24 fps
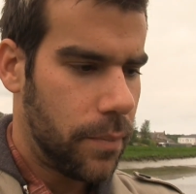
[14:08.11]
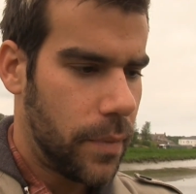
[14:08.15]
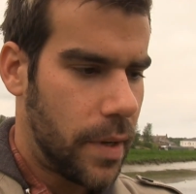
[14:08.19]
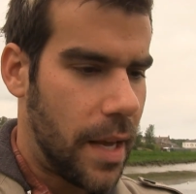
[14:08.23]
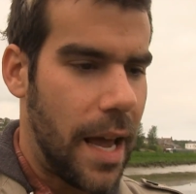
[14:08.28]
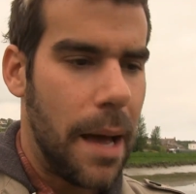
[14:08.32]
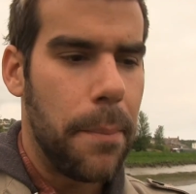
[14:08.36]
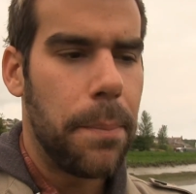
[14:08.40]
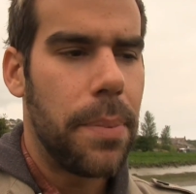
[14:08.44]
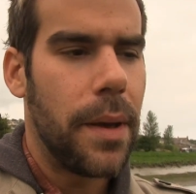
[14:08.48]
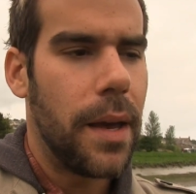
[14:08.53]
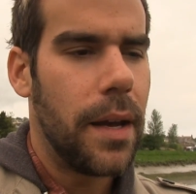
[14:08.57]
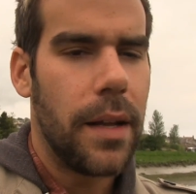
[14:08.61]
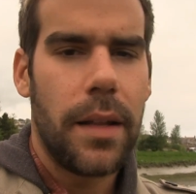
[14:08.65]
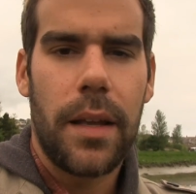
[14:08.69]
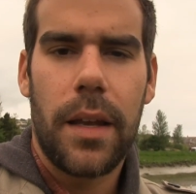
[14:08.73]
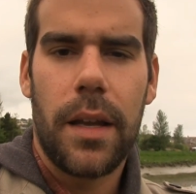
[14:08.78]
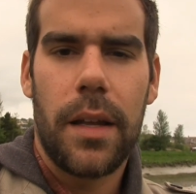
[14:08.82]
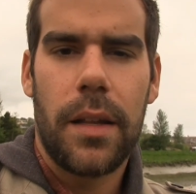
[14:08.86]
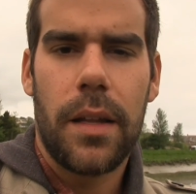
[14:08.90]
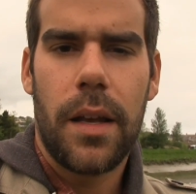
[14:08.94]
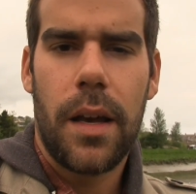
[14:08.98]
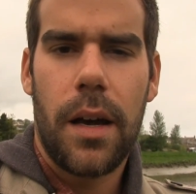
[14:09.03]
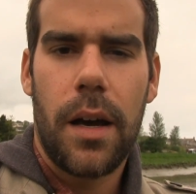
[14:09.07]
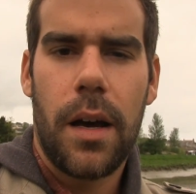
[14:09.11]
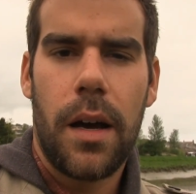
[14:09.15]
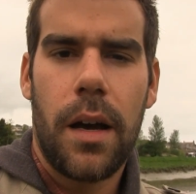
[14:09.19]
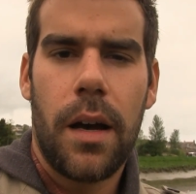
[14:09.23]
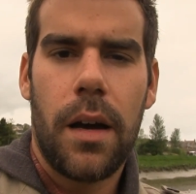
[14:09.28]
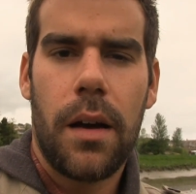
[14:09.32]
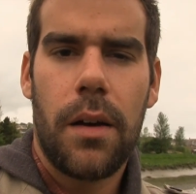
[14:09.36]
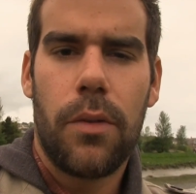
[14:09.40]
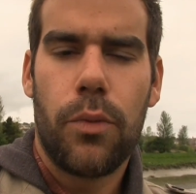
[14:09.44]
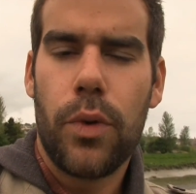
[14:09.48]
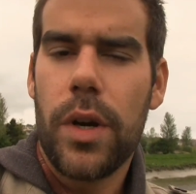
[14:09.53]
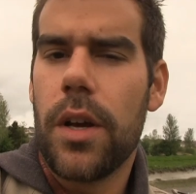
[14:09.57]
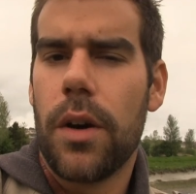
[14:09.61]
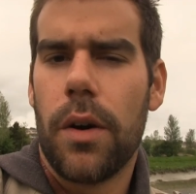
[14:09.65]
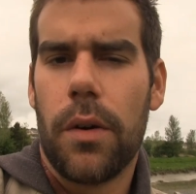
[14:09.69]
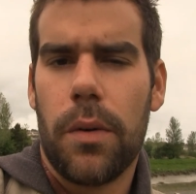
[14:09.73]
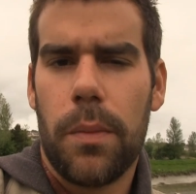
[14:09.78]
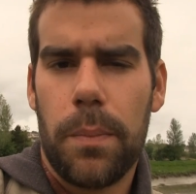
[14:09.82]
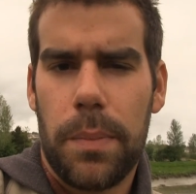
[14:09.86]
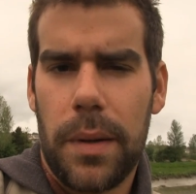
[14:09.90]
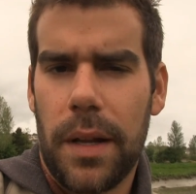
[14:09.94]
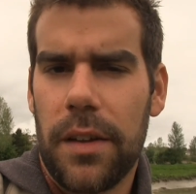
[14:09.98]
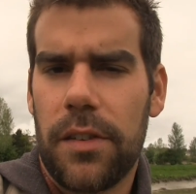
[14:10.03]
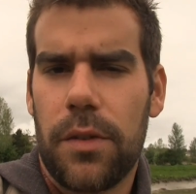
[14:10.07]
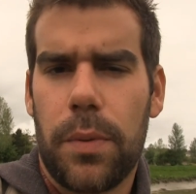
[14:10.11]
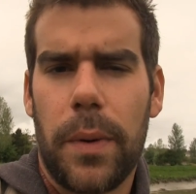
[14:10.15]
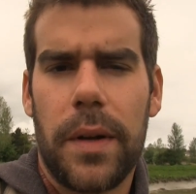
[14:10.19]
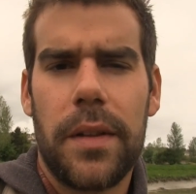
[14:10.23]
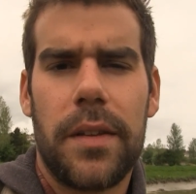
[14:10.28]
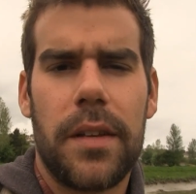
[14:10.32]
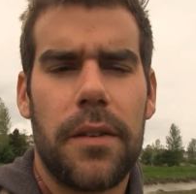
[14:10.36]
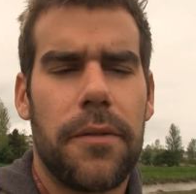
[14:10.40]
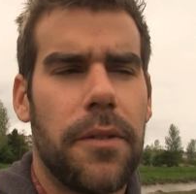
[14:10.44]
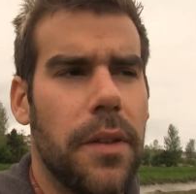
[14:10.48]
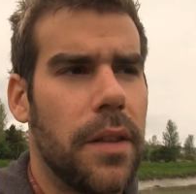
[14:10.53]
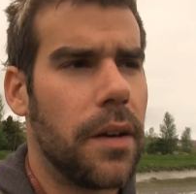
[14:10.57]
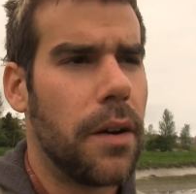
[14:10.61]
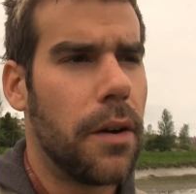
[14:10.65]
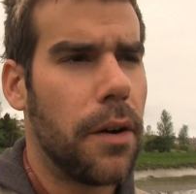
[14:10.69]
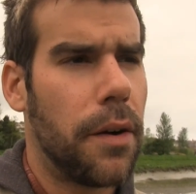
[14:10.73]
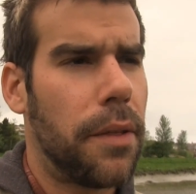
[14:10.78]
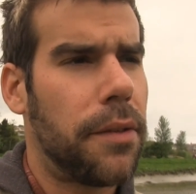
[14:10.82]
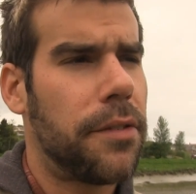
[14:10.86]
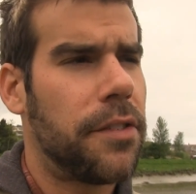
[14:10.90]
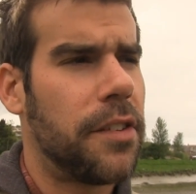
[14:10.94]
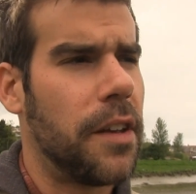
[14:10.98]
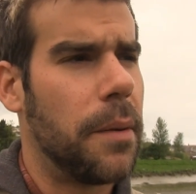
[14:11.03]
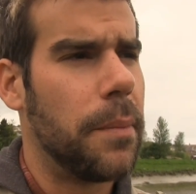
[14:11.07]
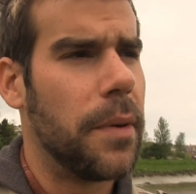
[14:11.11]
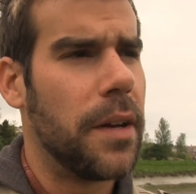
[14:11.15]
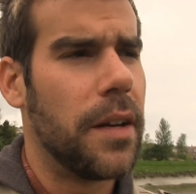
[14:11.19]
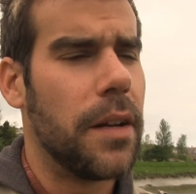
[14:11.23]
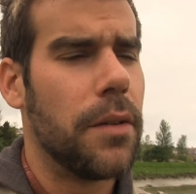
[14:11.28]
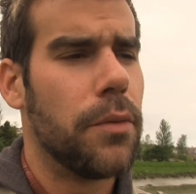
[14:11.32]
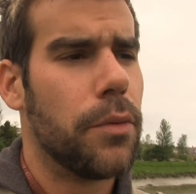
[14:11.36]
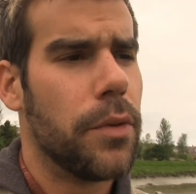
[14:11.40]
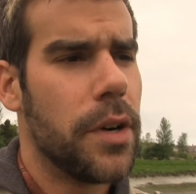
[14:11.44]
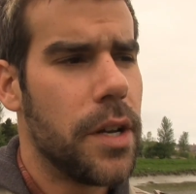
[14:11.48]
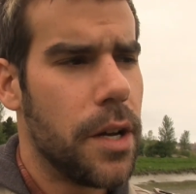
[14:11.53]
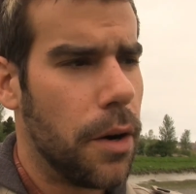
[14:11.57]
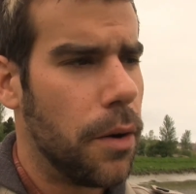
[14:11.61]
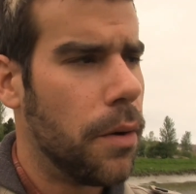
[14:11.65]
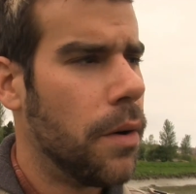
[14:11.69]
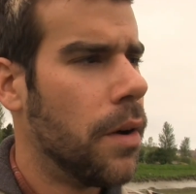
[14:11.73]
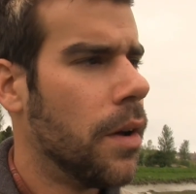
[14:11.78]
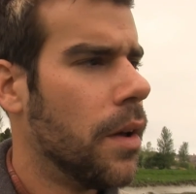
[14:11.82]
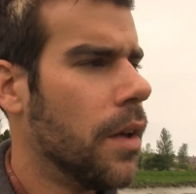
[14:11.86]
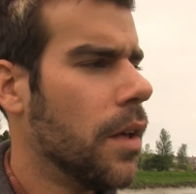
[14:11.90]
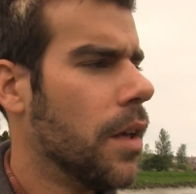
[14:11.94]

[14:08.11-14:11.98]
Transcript: campaign in Rio +20 for the Earth Summit in Rio,